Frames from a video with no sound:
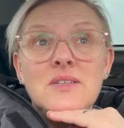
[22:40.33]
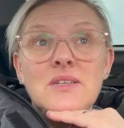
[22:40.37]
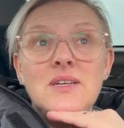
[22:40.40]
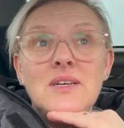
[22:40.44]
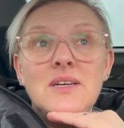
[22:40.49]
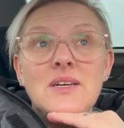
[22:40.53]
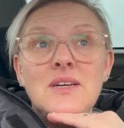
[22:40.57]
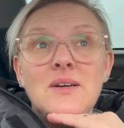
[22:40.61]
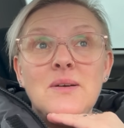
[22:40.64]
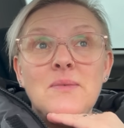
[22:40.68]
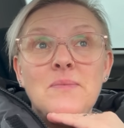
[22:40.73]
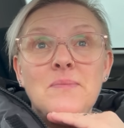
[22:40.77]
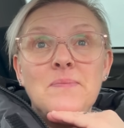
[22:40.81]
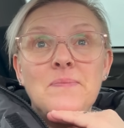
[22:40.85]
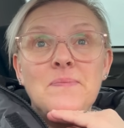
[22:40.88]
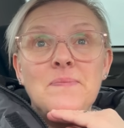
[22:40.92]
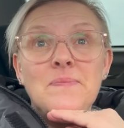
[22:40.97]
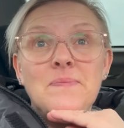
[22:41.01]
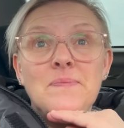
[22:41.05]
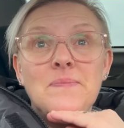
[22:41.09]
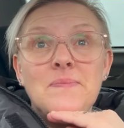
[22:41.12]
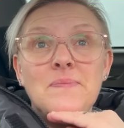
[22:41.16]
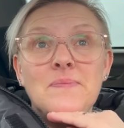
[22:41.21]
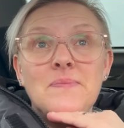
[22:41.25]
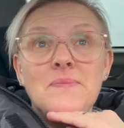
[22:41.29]
And
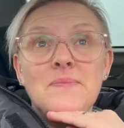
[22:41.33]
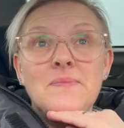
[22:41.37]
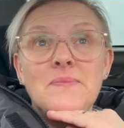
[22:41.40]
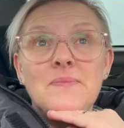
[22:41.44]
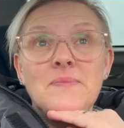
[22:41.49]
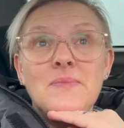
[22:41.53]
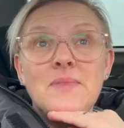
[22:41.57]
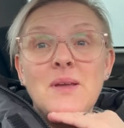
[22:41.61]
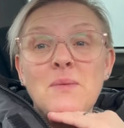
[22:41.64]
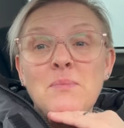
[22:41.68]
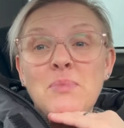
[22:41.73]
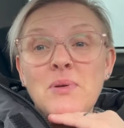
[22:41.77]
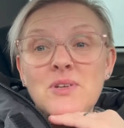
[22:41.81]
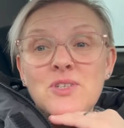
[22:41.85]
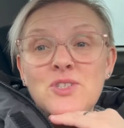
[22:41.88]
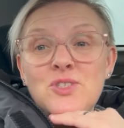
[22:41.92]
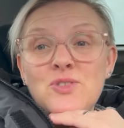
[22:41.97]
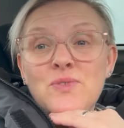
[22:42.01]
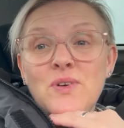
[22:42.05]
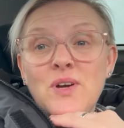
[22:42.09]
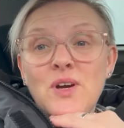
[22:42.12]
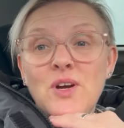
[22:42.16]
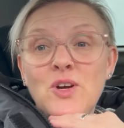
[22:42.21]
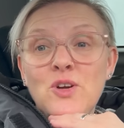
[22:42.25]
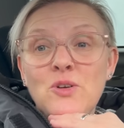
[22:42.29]
plus
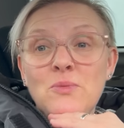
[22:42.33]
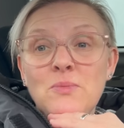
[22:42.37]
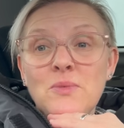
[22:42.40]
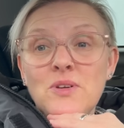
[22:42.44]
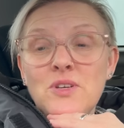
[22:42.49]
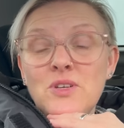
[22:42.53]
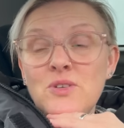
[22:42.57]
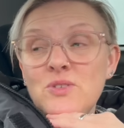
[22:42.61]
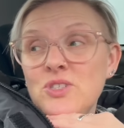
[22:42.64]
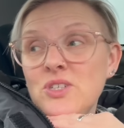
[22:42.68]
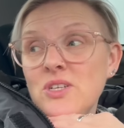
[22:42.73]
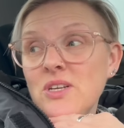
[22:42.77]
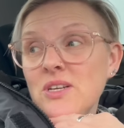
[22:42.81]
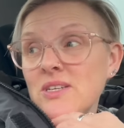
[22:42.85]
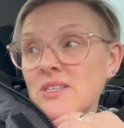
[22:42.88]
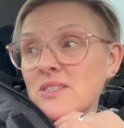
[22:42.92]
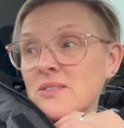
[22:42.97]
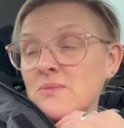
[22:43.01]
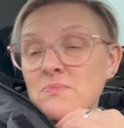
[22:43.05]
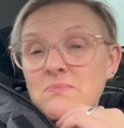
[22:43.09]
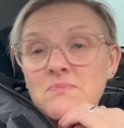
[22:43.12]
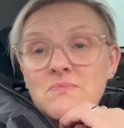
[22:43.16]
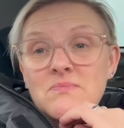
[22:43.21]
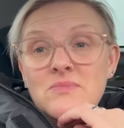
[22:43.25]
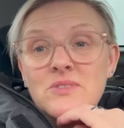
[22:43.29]
you're at home, aren't you? She likes
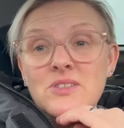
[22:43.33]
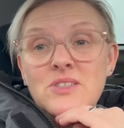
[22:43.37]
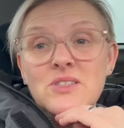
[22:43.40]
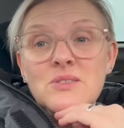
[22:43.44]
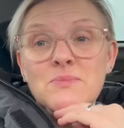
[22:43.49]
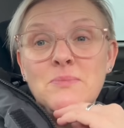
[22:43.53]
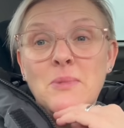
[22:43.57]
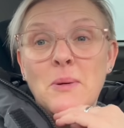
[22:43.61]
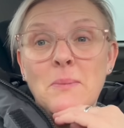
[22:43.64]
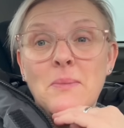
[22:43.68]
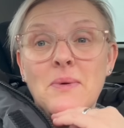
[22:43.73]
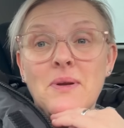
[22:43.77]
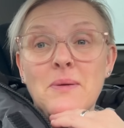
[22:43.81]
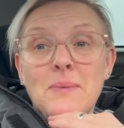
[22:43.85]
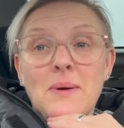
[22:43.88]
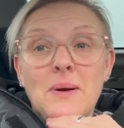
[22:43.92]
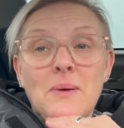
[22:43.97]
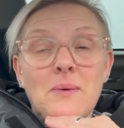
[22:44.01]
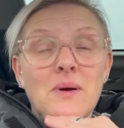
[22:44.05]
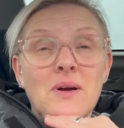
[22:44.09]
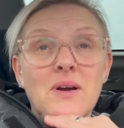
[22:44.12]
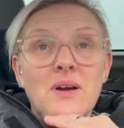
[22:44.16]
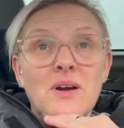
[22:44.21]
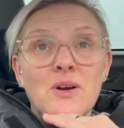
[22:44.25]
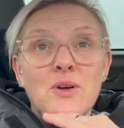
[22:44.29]
bumble about
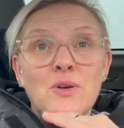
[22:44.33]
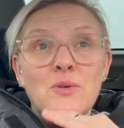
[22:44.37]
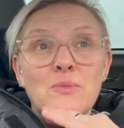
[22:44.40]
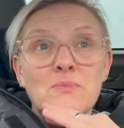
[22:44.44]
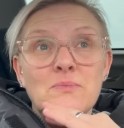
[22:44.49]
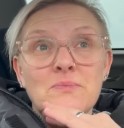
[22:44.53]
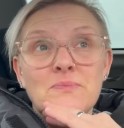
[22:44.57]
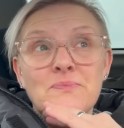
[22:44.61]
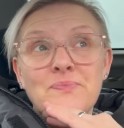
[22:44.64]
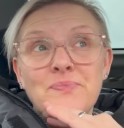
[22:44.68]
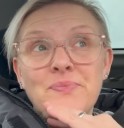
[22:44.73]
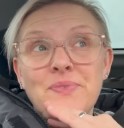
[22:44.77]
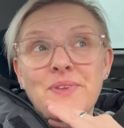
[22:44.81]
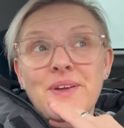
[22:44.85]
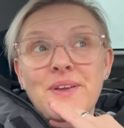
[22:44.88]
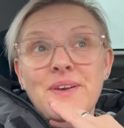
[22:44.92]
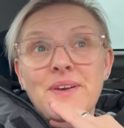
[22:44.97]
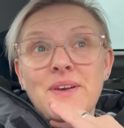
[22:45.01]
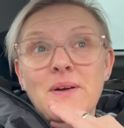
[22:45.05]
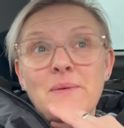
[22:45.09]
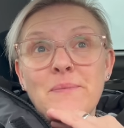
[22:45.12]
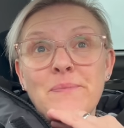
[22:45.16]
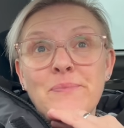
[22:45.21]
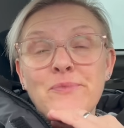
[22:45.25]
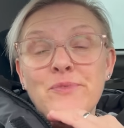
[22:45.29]
at home and
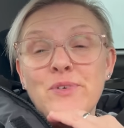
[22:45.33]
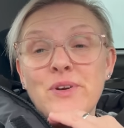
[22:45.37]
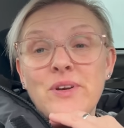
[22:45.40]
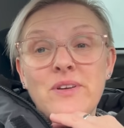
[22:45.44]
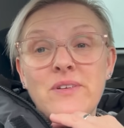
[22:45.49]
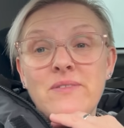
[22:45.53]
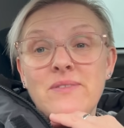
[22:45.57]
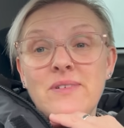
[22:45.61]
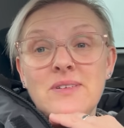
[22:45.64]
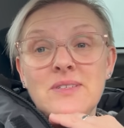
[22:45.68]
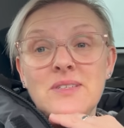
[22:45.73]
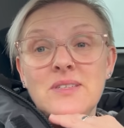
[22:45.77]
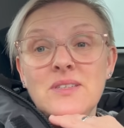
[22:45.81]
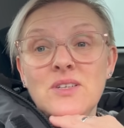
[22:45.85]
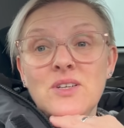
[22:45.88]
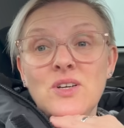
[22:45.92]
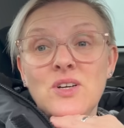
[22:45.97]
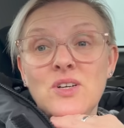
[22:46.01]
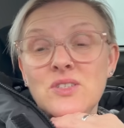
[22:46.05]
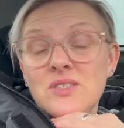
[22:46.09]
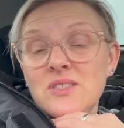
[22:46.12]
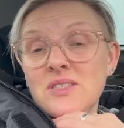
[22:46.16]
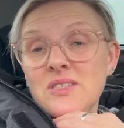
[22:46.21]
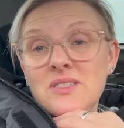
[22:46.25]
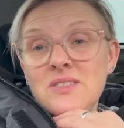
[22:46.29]
running around in the
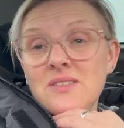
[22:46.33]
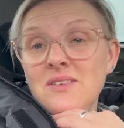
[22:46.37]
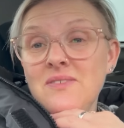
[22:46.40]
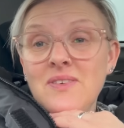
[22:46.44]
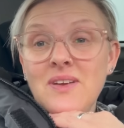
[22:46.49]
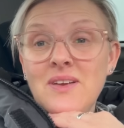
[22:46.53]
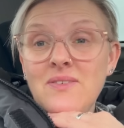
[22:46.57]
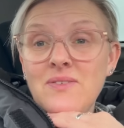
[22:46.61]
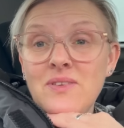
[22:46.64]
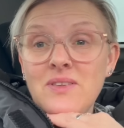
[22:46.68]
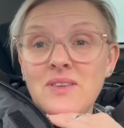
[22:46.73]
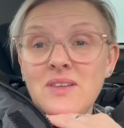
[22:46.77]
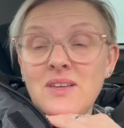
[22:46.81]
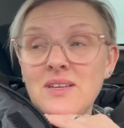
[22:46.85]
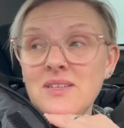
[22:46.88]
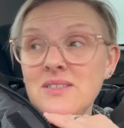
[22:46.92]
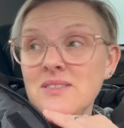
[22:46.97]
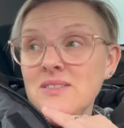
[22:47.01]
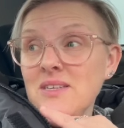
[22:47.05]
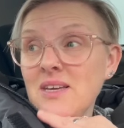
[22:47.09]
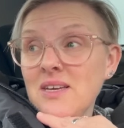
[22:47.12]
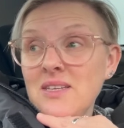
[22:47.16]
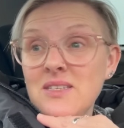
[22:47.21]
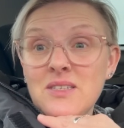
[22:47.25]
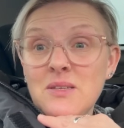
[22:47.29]
garden. That's her favourite
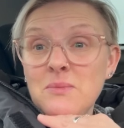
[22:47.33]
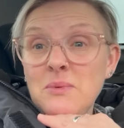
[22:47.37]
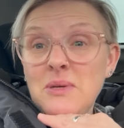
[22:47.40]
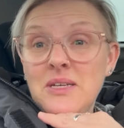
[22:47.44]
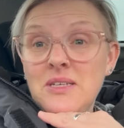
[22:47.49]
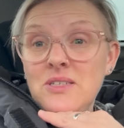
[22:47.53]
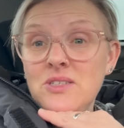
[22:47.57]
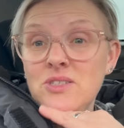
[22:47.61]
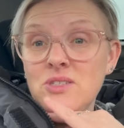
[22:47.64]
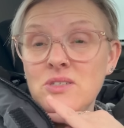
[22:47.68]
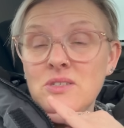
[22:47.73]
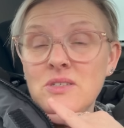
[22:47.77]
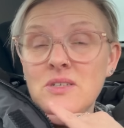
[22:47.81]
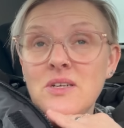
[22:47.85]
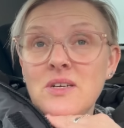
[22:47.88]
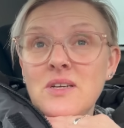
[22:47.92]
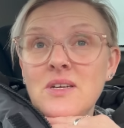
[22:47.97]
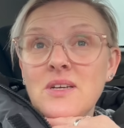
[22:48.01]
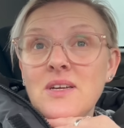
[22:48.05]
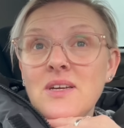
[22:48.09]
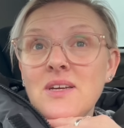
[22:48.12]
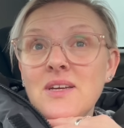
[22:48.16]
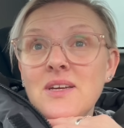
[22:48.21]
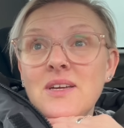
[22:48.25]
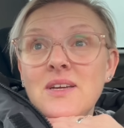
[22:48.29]
things, and the beach.
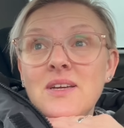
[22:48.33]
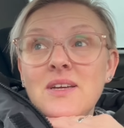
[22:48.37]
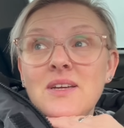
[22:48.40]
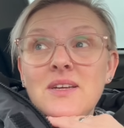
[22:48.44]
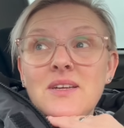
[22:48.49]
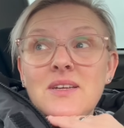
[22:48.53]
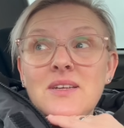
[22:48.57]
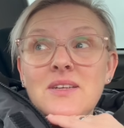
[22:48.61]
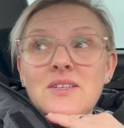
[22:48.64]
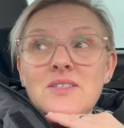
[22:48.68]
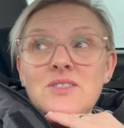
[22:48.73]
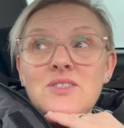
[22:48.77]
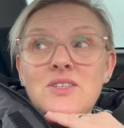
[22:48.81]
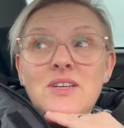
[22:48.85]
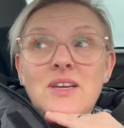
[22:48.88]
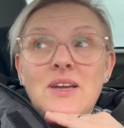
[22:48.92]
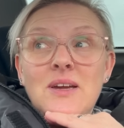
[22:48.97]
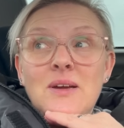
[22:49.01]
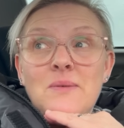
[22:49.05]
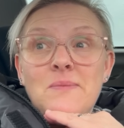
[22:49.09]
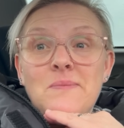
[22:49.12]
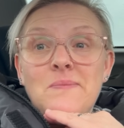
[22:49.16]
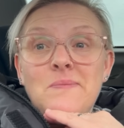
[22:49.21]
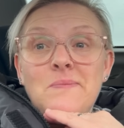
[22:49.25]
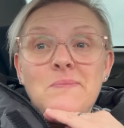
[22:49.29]
So yeah,
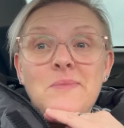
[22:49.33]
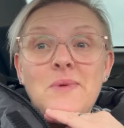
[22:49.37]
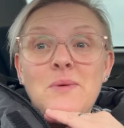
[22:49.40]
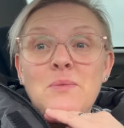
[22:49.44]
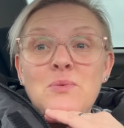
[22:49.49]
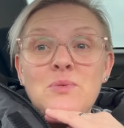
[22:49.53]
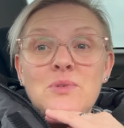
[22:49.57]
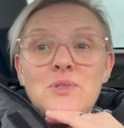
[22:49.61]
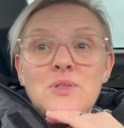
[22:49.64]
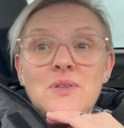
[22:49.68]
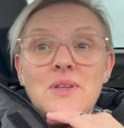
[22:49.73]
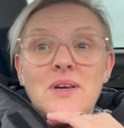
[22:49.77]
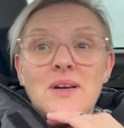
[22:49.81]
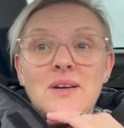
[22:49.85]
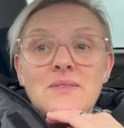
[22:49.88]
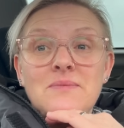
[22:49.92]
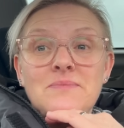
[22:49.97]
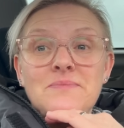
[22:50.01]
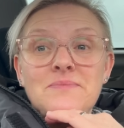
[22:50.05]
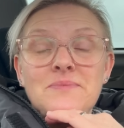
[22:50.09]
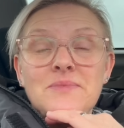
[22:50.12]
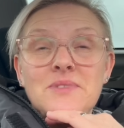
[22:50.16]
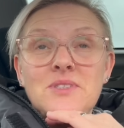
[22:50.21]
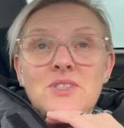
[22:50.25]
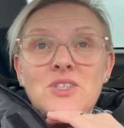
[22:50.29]
maybe we'll do that
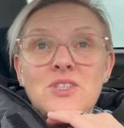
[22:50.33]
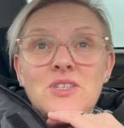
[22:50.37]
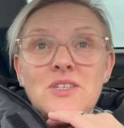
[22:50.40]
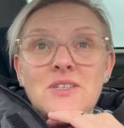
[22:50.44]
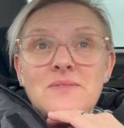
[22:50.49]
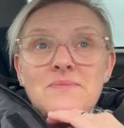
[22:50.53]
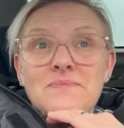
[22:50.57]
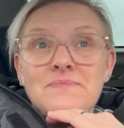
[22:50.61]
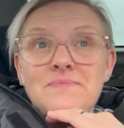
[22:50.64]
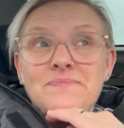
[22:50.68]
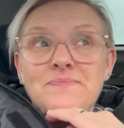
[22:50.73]
this year.